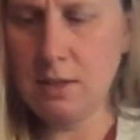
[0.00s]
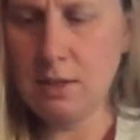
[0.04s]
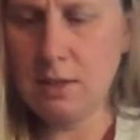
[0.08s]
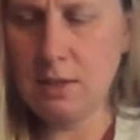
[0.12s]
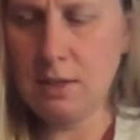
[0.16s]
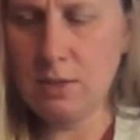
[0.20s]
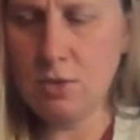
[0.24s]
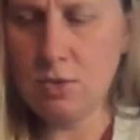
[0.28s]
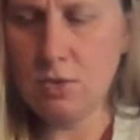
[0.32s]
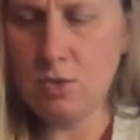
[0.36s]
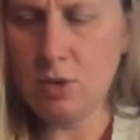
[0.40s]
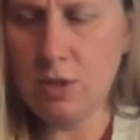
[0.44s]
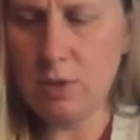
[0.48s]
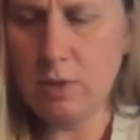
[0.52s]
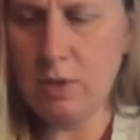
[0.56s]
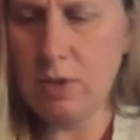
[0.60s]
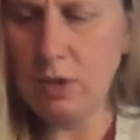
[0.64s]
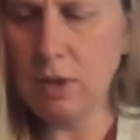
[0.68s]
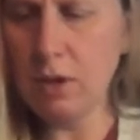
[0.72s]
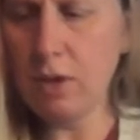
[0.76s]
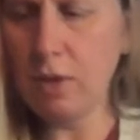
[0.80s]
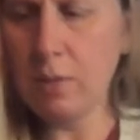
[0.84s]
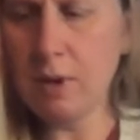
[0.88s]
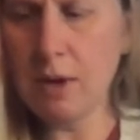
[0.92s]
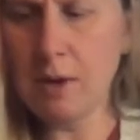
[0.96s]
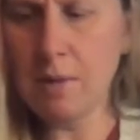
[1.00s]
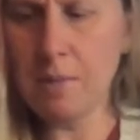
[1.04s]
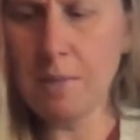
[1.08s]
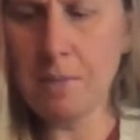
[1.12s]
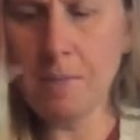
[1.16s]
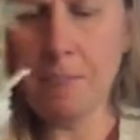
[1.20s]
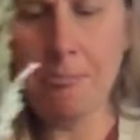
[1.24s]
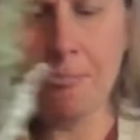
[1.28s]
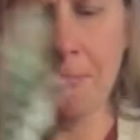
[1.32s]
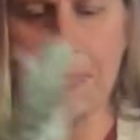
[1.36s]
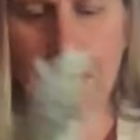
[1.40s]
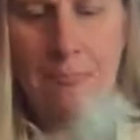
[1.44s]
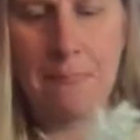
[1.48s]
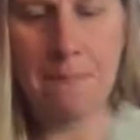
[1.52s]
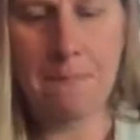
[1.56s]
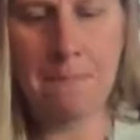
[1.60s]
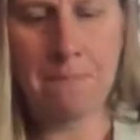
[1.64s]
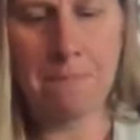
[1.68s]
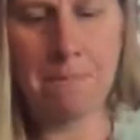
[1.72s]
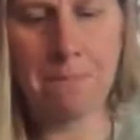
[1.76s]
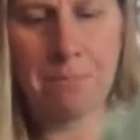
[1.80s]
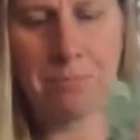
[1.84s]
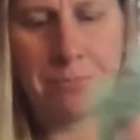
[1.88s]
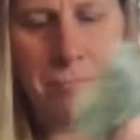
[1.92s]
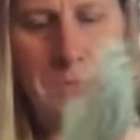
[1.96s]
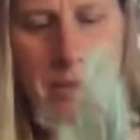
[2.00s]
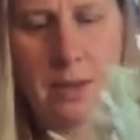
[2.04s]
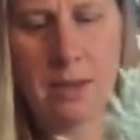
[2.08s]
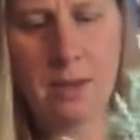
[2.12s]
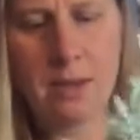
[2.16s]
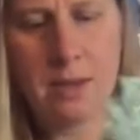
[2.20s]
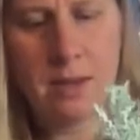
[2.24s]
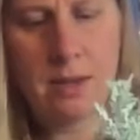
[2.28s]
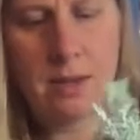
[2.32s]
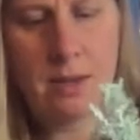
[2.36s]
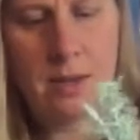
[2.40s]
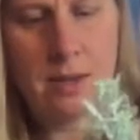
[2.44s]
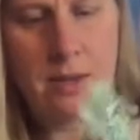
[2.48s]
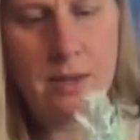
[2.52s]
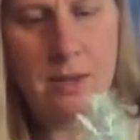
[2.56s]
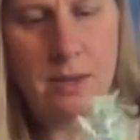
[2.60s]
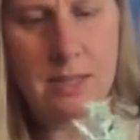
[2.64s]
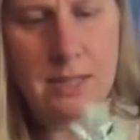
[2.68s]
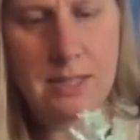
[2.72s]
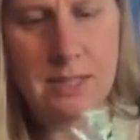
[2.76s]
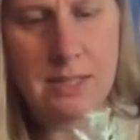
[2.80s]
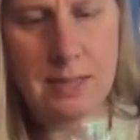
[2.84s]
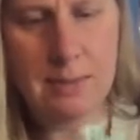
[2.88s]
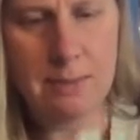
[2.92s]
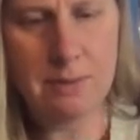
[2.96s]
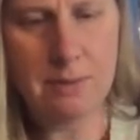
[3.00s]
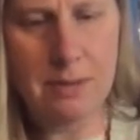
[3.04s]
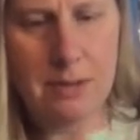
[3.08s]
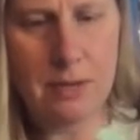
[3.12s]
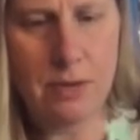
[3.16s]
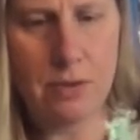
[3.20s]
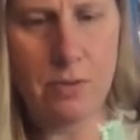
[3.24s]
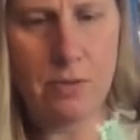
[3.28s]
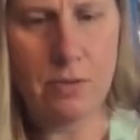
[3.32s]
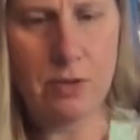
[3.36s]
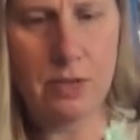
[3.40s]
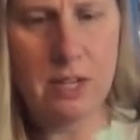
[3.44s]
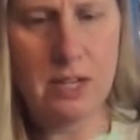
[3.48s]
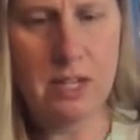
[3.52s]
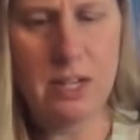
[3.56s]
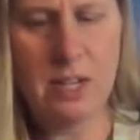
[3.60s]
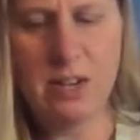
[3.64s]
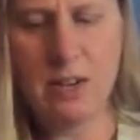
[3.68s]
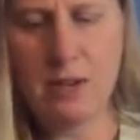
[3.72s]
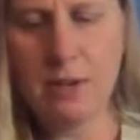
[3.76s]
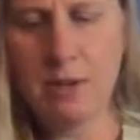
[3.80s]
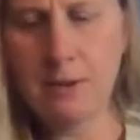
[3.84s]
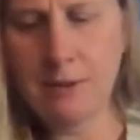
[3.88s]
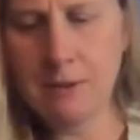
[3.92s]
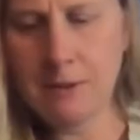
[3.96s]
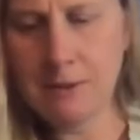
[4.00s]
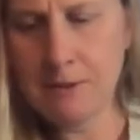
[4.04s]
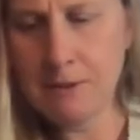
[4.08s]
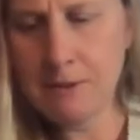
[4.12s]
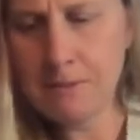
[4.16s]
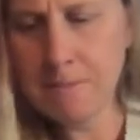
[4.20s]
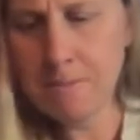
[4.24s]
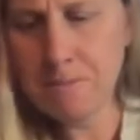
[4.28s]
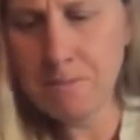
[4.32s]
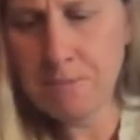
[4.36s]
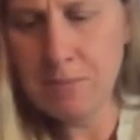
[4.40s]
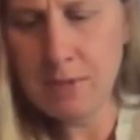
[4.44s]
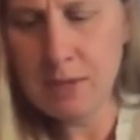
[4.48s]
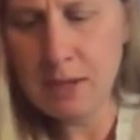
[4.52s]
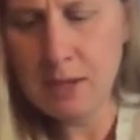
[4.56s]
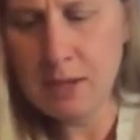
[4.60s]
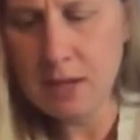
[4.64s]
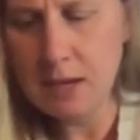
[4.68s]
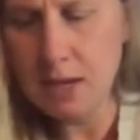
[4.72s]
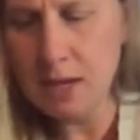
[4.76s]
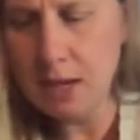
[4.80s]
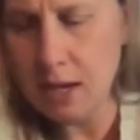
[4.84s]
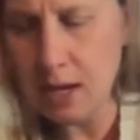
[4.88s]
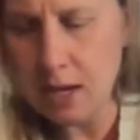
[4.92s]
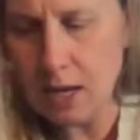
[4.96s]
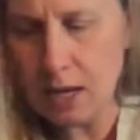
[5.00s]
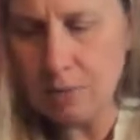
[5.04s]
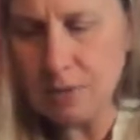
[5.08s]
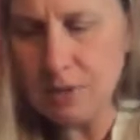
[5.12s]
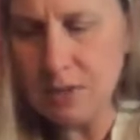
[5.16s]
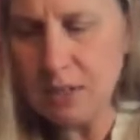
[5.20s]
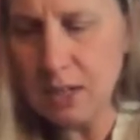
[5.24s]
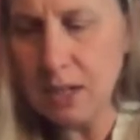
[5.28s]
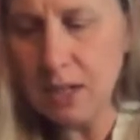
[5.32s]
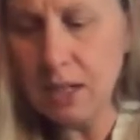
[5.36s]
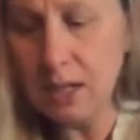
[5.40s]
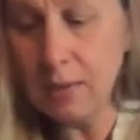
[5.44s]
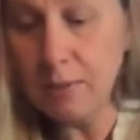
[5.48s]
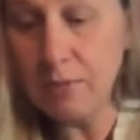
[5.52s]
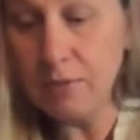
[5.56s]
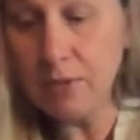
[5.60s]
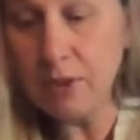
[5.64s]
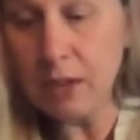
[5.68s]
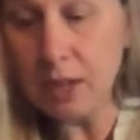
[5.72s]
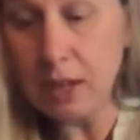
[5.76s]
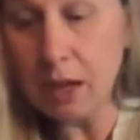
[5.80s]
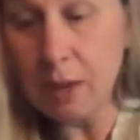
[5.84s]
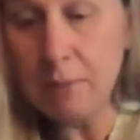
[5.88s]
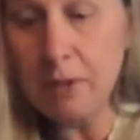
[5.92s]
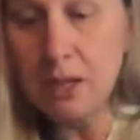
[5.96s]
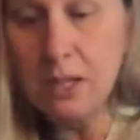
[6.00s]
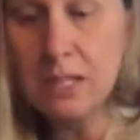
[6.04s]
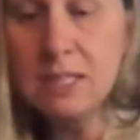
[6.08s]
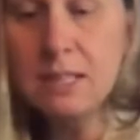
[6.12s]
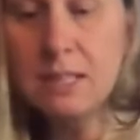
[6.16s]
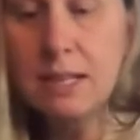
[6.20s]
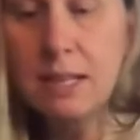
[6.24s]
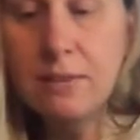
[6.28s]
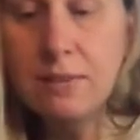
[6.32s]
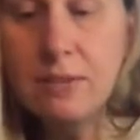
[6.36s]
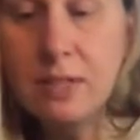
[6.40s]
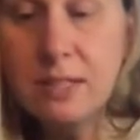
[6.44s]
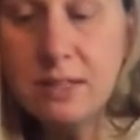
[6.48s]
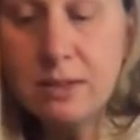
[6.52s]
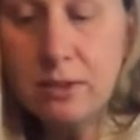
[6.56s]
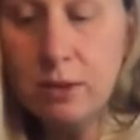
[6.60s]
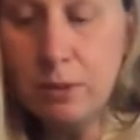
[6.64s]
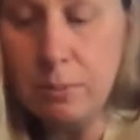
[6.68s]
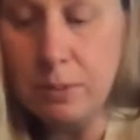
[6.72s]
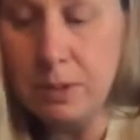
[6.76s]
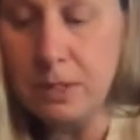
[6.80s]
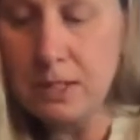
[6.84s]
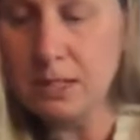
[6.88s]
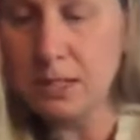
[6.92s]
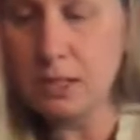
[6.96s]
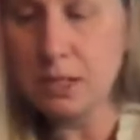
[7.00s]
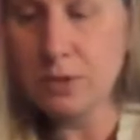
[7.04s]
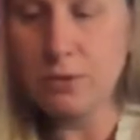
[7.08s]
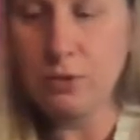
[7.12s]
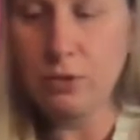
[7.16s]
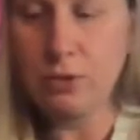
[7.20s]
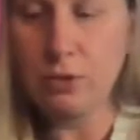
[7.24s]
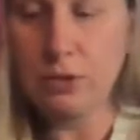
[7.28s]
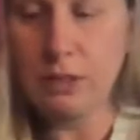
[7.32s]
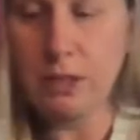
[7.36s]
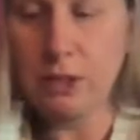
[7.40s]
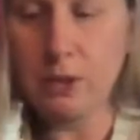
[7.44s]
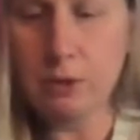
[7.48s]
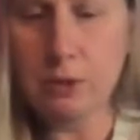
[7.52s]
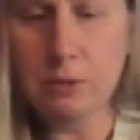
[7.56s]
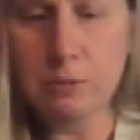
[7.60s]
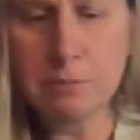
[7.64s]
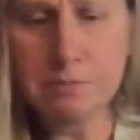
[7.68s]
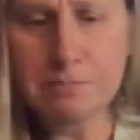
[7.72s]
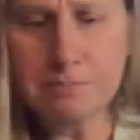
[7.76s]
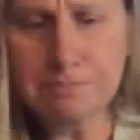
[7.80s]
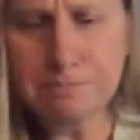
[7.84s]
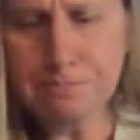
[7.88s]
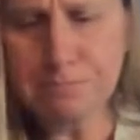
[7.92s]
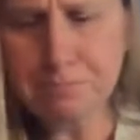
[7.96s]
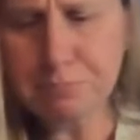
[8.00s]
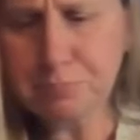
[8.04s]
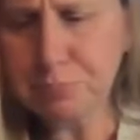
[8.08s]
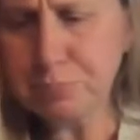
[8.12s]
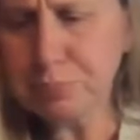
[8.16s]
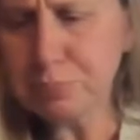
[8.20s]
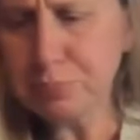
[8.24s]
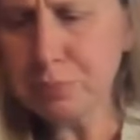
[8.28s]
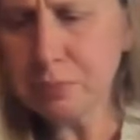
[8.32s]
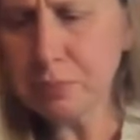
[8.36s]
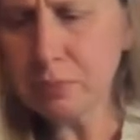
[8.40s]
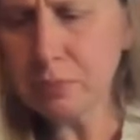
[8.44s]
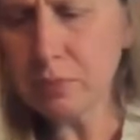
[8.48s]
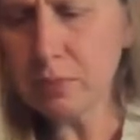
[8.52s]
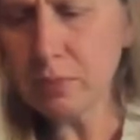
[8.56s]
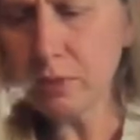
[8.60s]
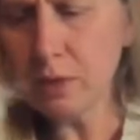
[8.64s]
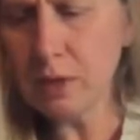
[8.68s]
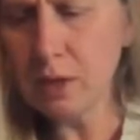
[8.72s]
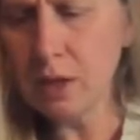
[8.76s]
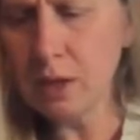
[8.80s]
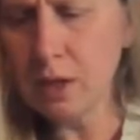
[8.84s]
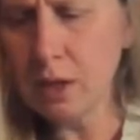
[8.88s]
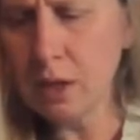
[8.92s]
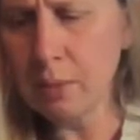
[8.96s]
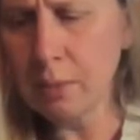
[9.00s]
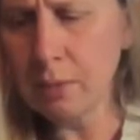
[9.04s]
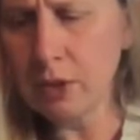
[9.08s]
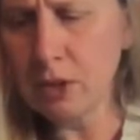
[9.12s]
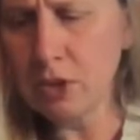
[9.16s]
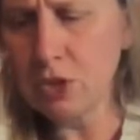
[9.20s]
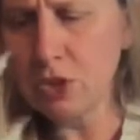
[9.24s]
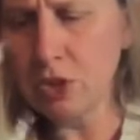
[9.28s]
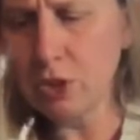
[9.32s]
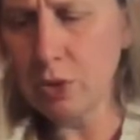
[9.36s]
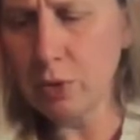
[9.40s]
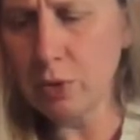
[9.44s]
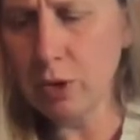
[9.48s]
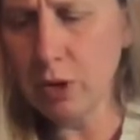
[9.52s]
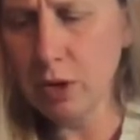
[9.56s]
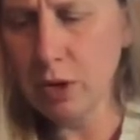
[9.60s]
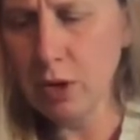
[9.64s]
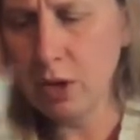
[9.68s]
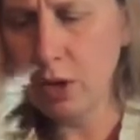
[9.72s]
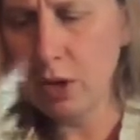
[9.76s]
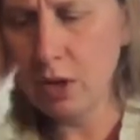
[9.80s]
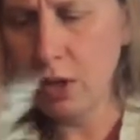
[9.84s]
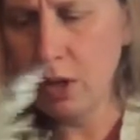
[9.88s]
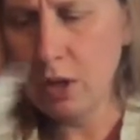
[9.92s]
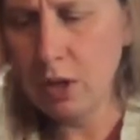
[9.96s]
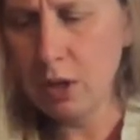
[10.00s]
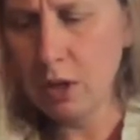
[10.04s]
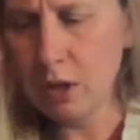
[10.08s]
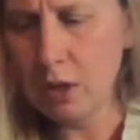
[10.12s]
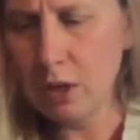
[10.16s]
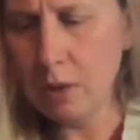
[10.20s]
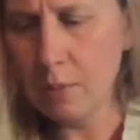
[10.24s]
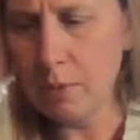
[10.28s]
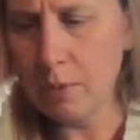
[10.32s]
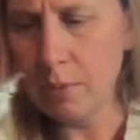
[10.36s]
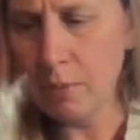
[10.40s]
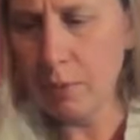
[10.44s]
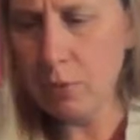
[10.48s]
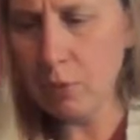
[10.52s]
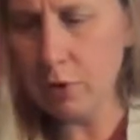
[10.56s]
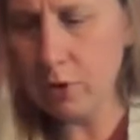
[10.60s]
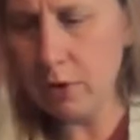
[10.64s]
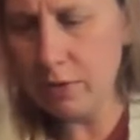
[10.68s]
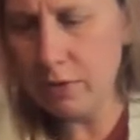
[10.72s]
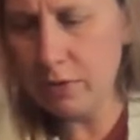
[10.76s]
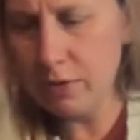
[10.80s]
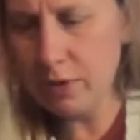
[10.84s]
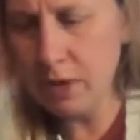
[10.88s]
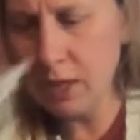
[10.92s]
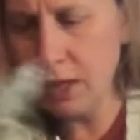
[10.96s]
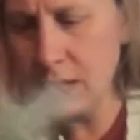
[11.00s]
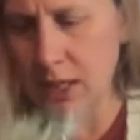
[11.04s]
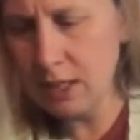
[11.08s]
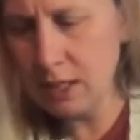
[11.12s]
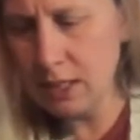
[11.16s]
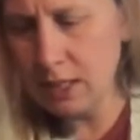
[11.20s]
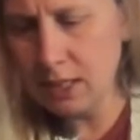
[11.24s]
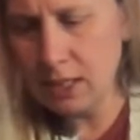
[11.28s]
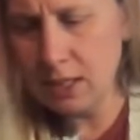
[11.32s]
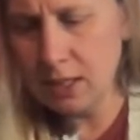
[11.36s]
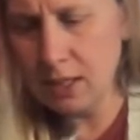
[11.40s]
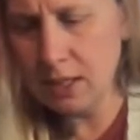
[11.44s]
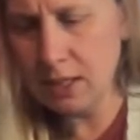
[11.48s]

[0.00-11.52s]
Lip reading: Shorten them a little bit. That same thing over here. I'm just going to keep filling. I'm going to save these little pieces for later, and I'm going to do a couple more of these.